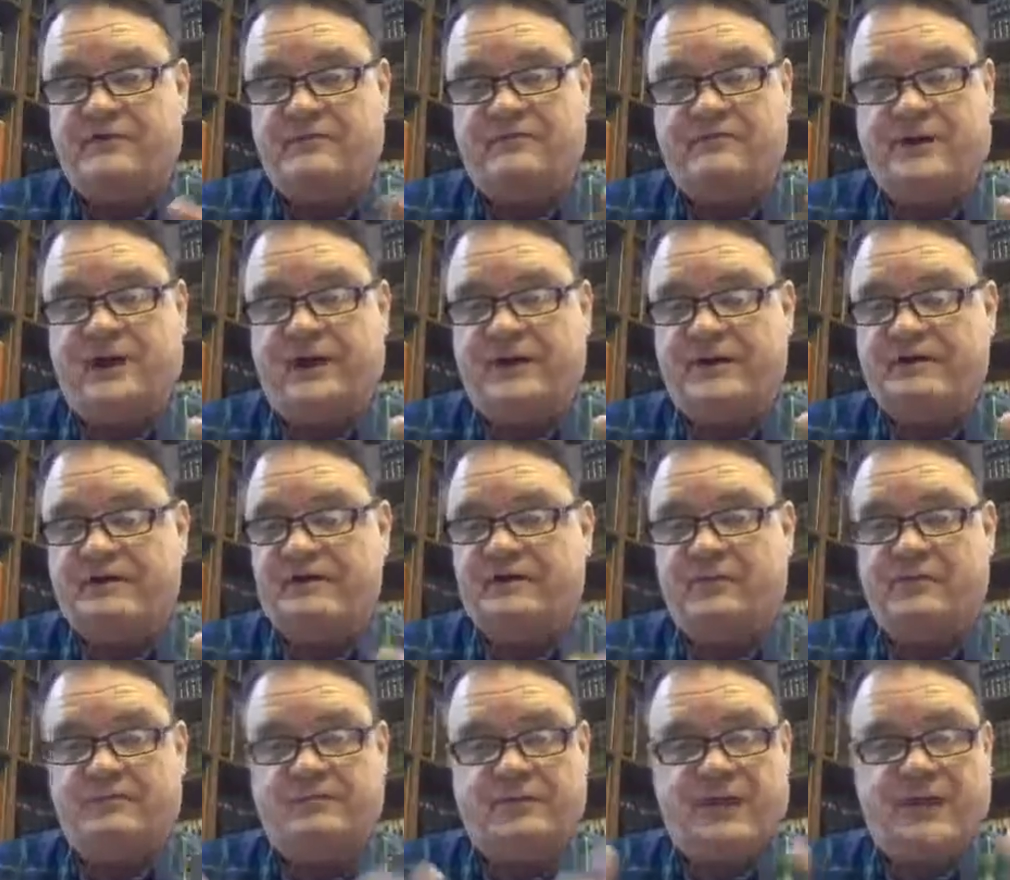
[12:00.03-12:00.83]
bodies
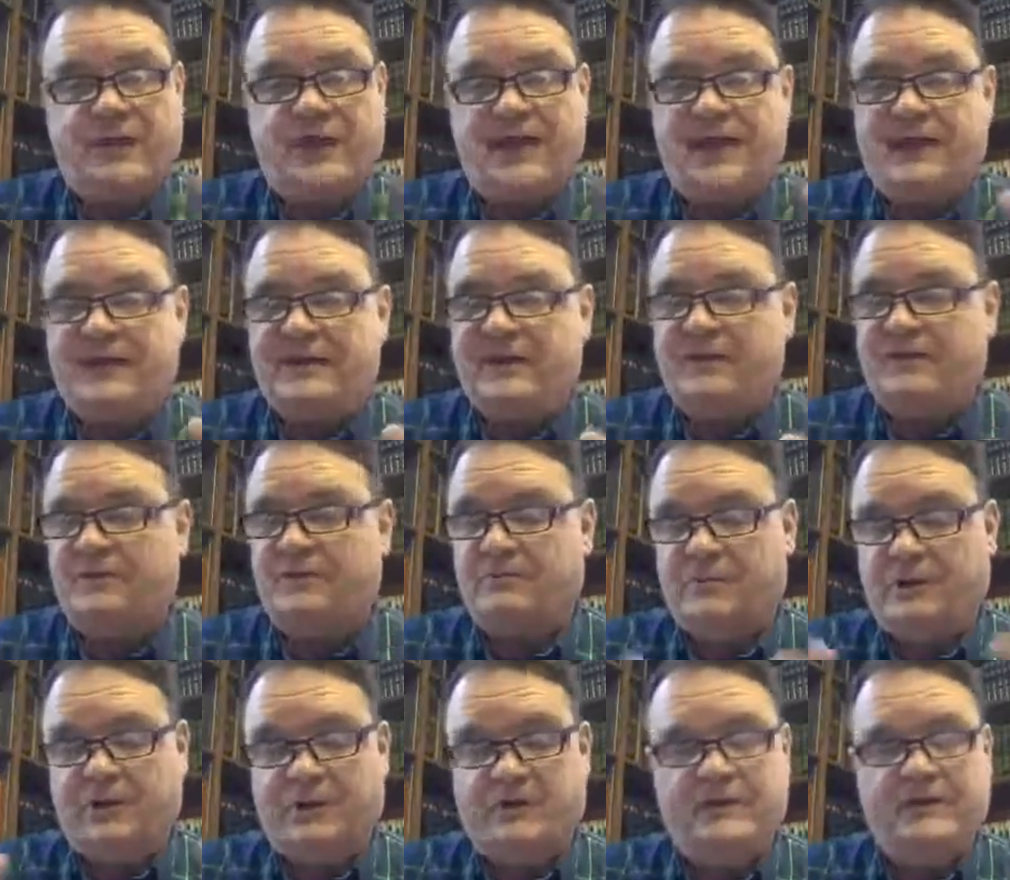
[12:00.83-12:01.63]
turn black and they're
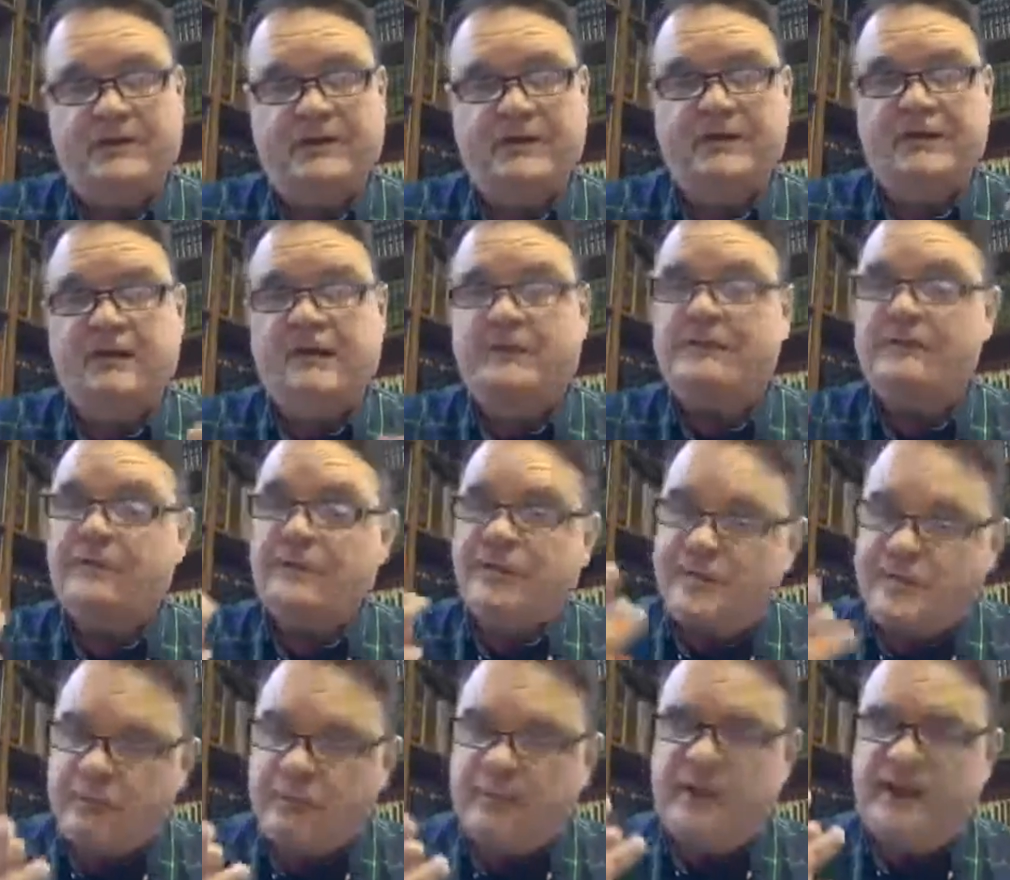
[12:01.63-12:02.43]
bloated, for
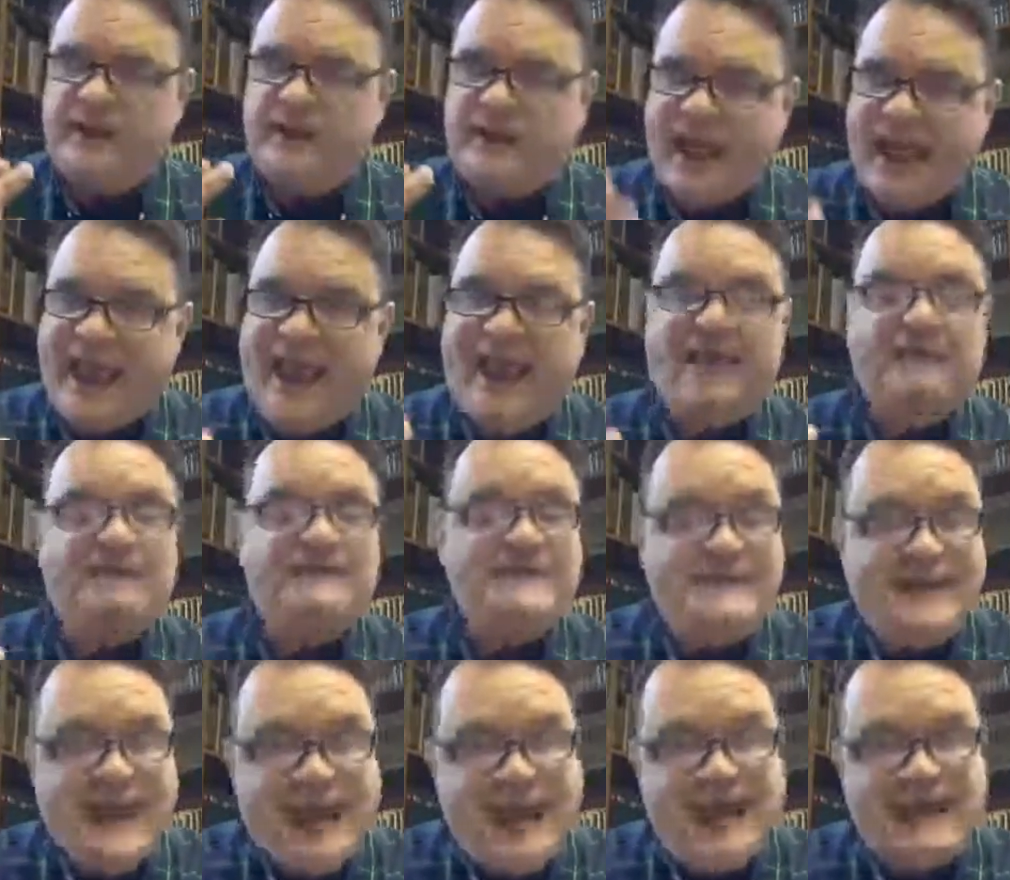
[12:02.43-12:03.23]

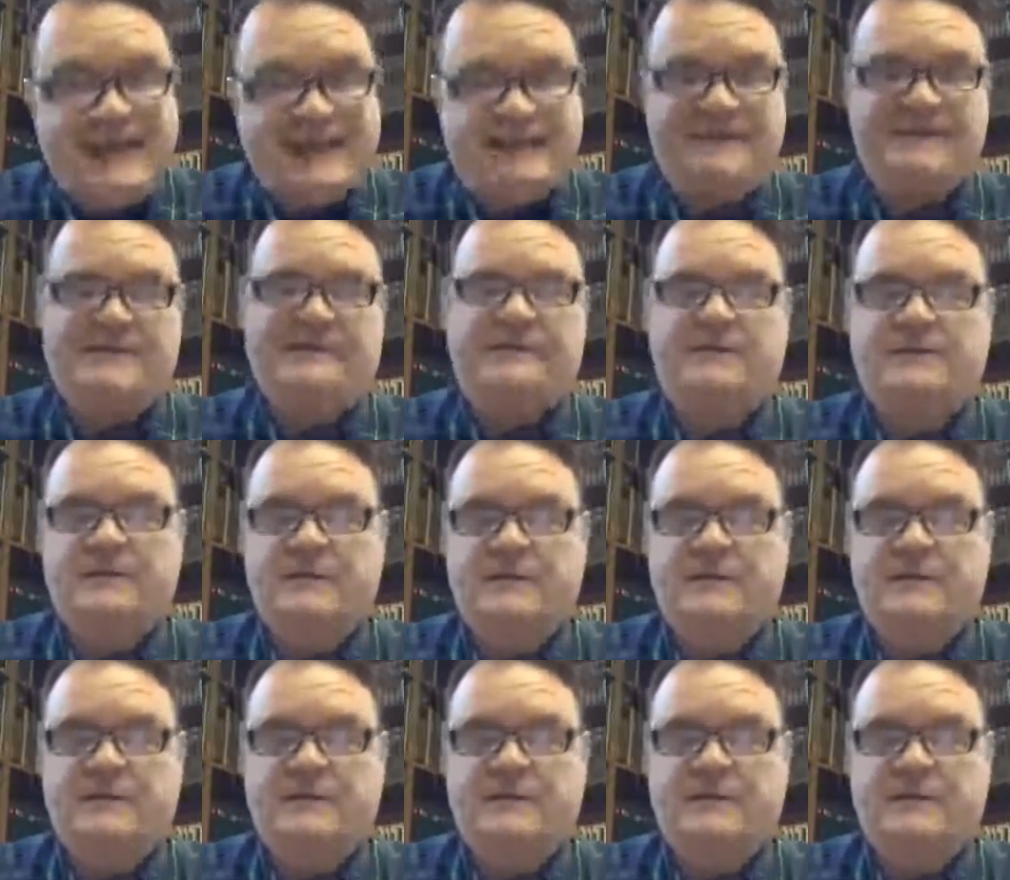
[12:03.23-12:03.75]
3.5 days.